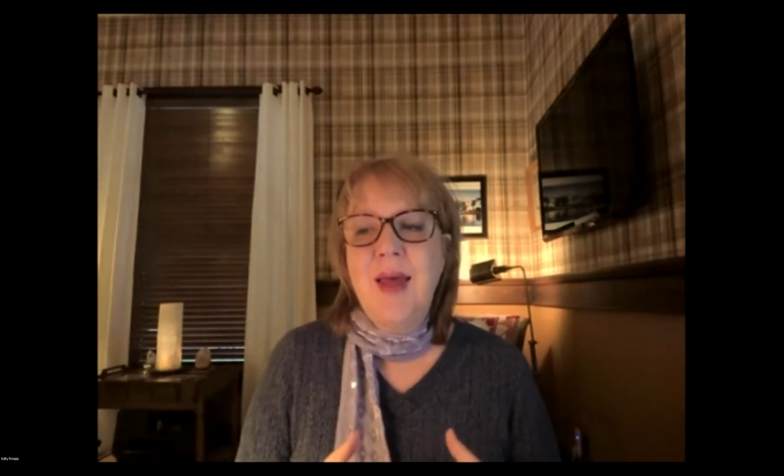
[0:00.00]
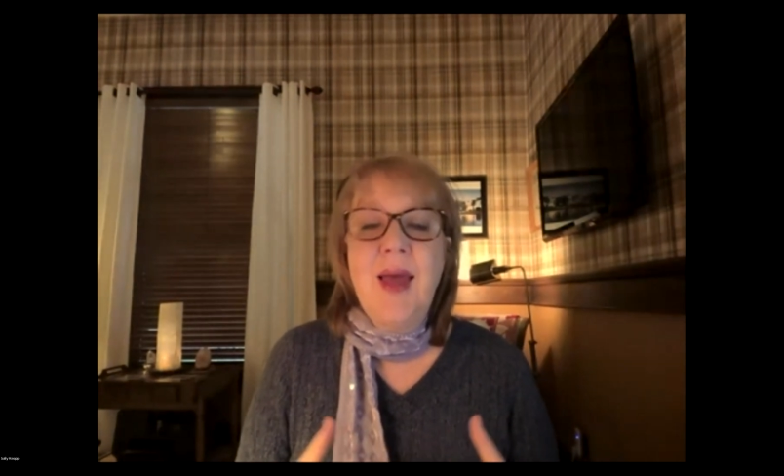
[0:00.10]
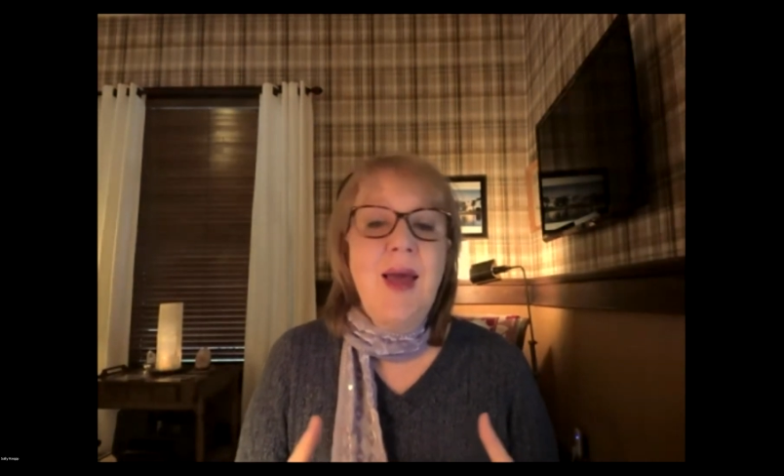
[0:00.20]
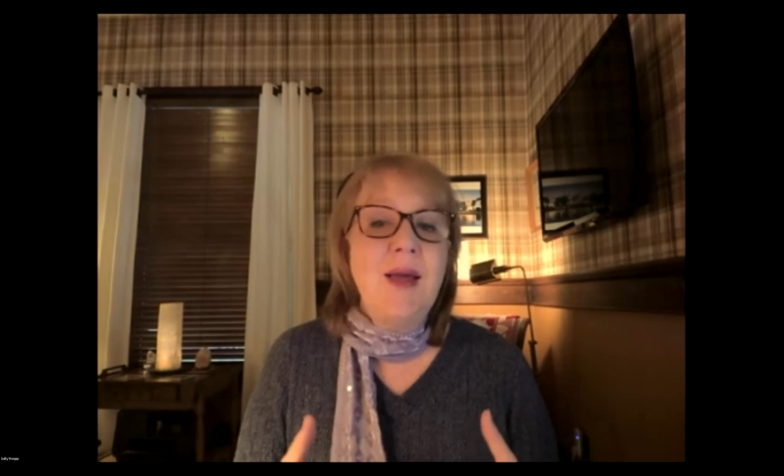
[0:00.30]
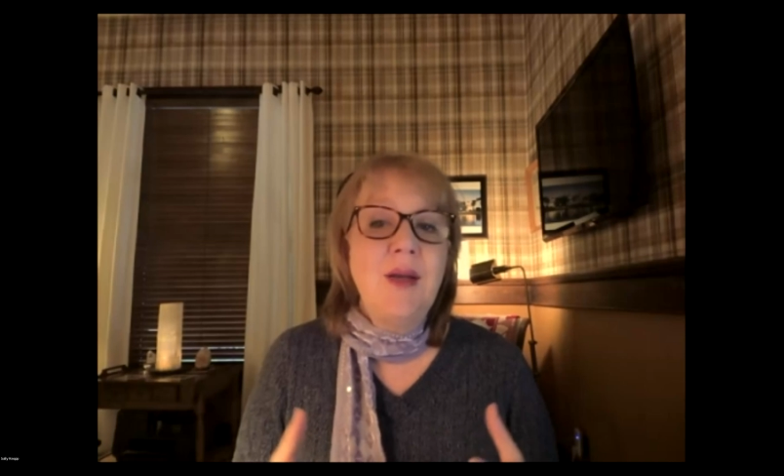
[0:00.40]

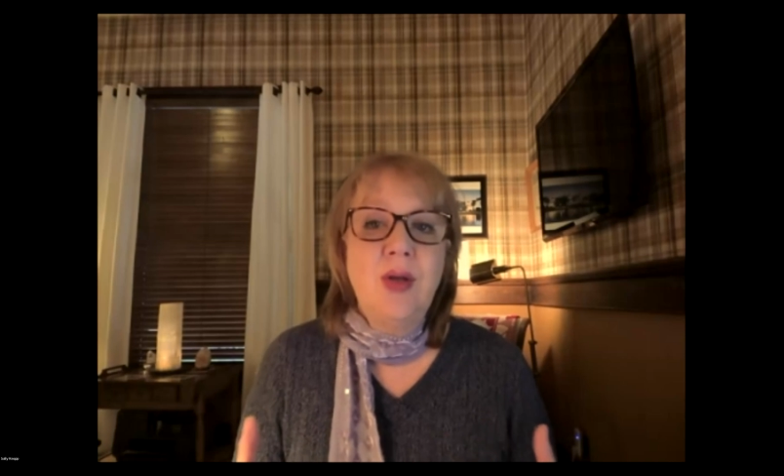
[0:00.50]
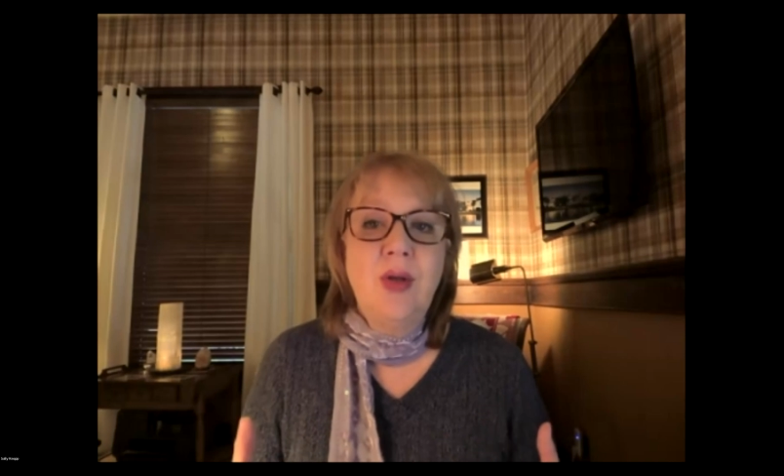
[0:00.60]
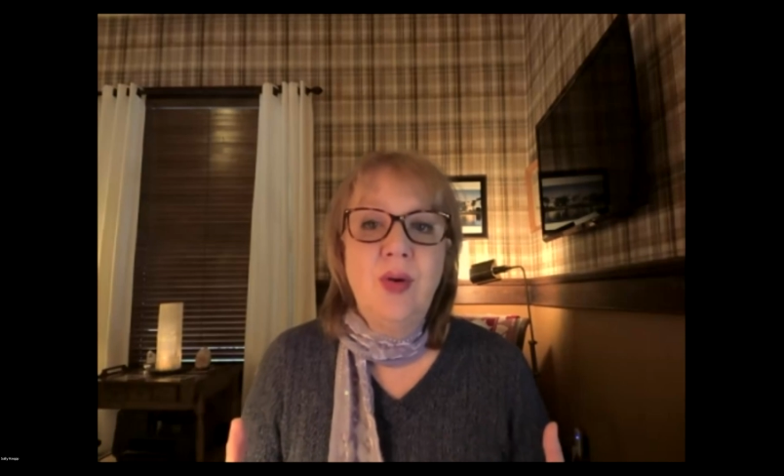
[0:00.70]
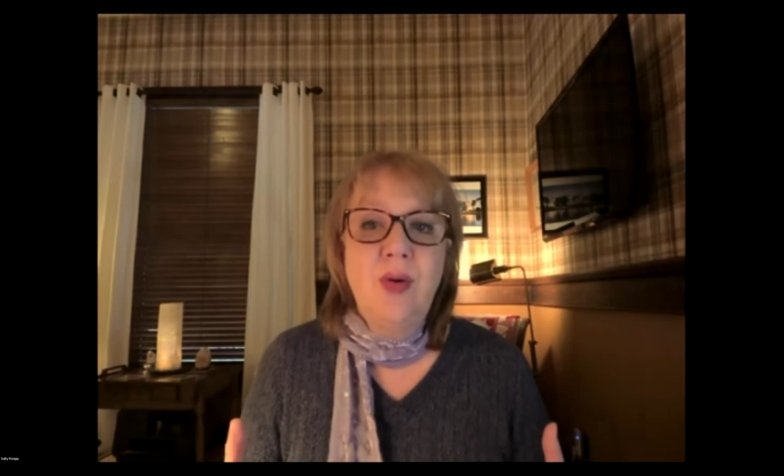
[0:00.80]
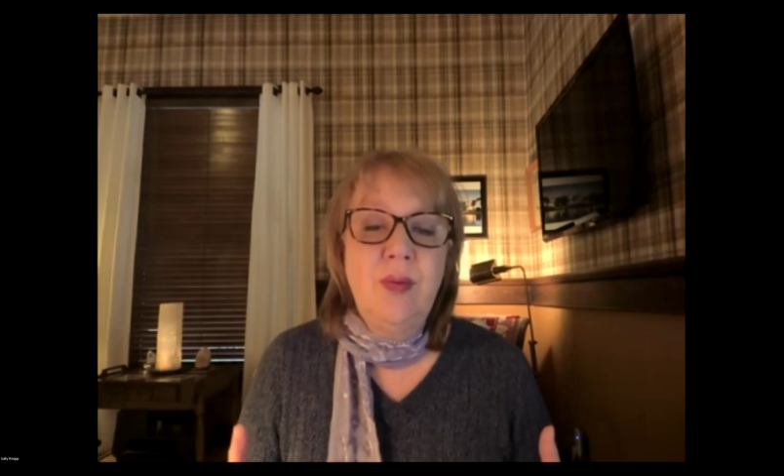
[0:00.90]
and
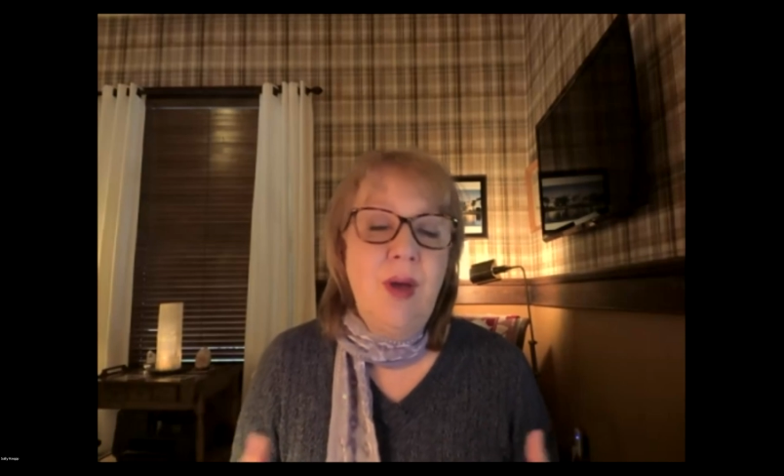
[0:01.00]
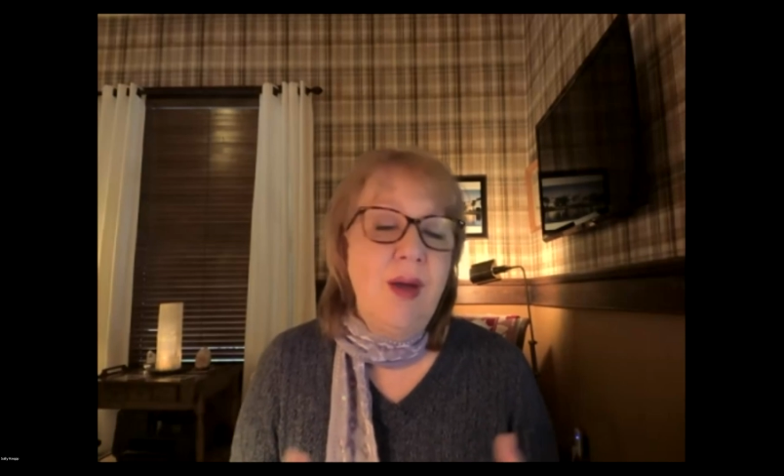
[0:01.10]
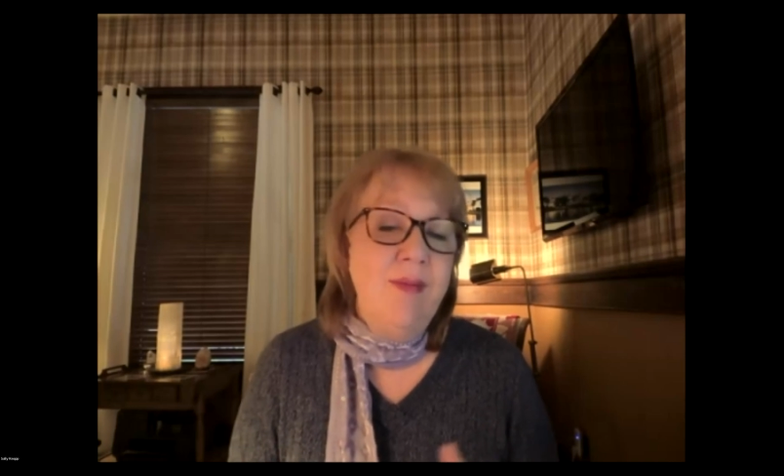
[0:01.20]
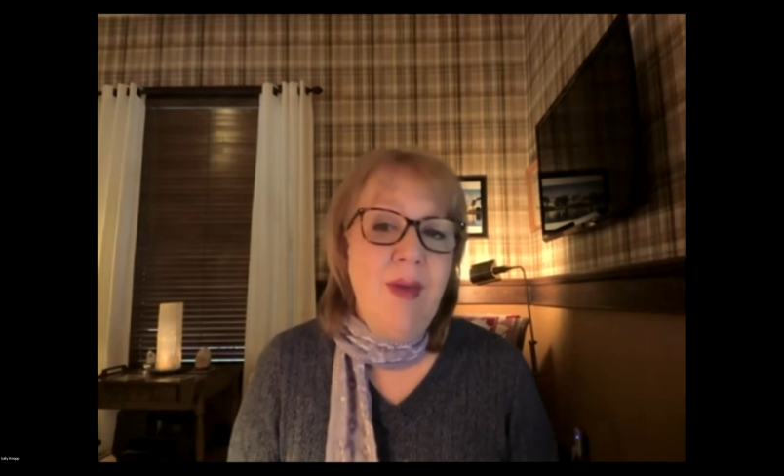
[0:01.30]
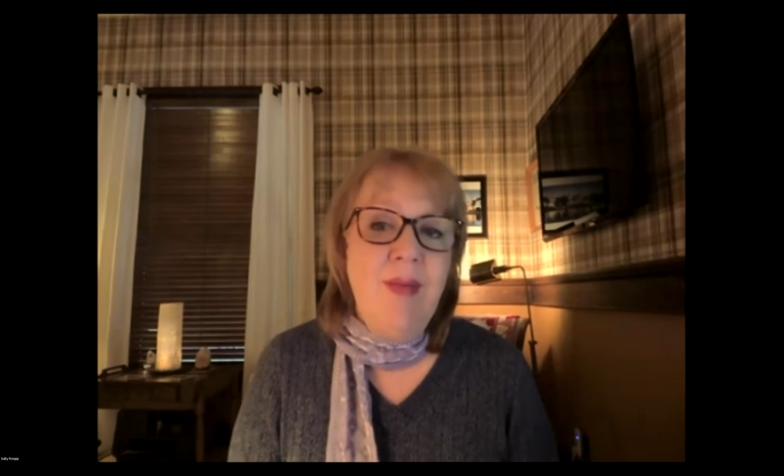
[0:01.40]
you
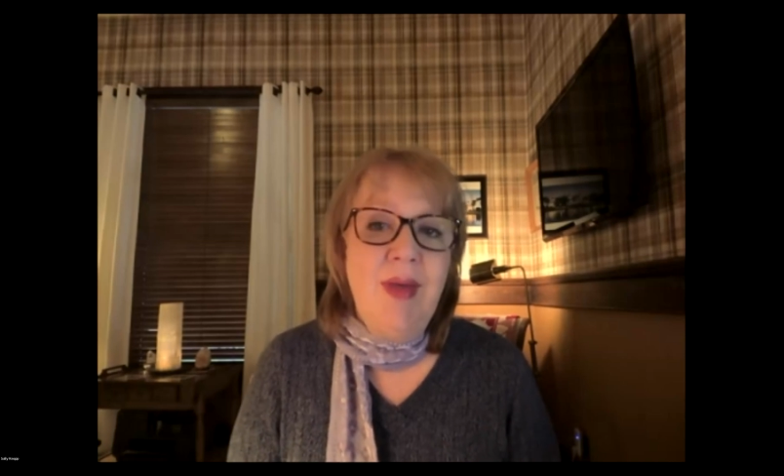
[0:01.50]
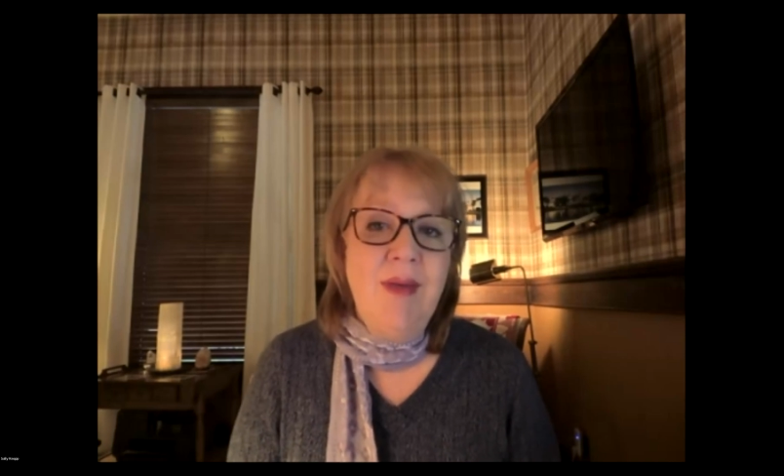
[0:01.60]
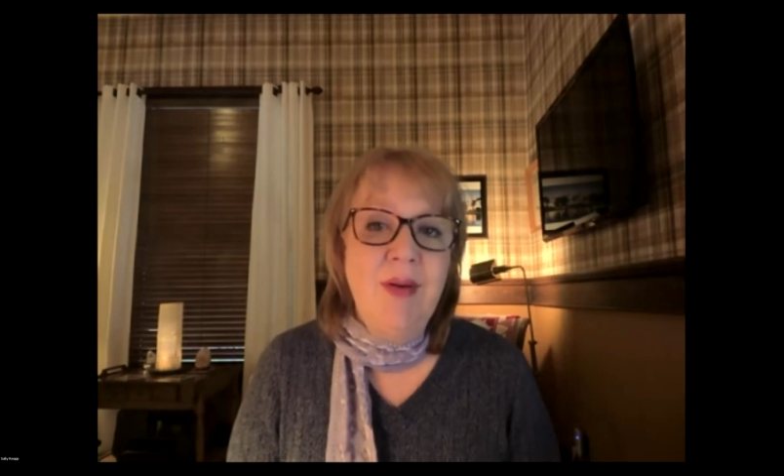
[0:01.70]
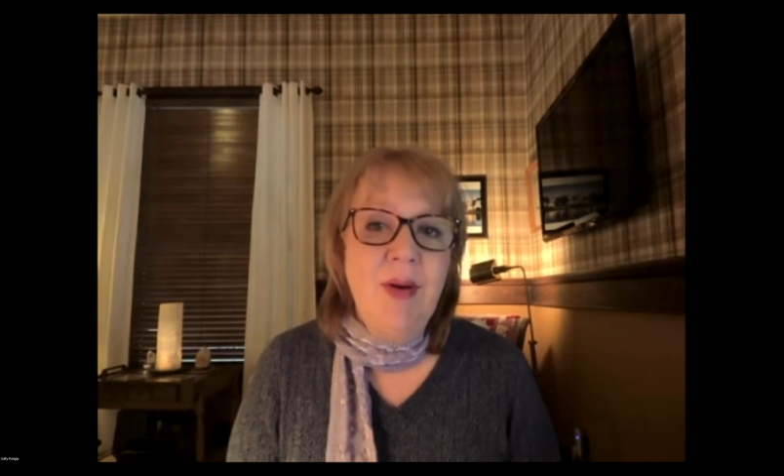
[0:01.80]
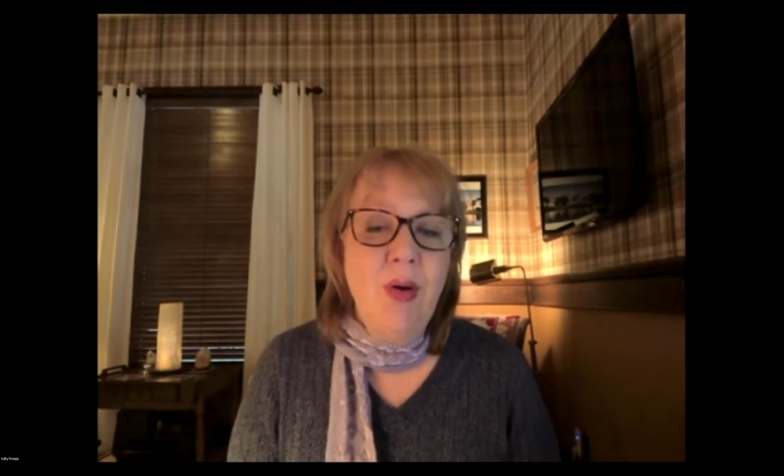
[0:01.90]
have maybe even